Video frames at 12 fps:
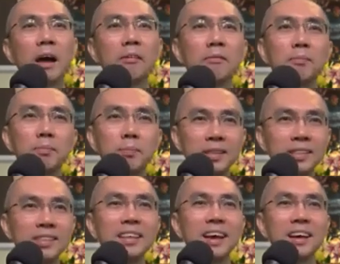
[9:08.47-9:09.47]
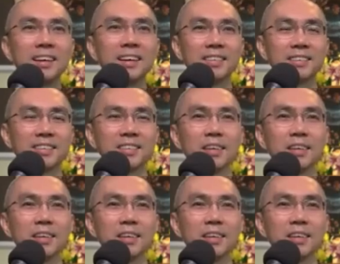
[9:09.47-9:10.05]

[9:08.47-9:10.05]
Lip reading: I've been there.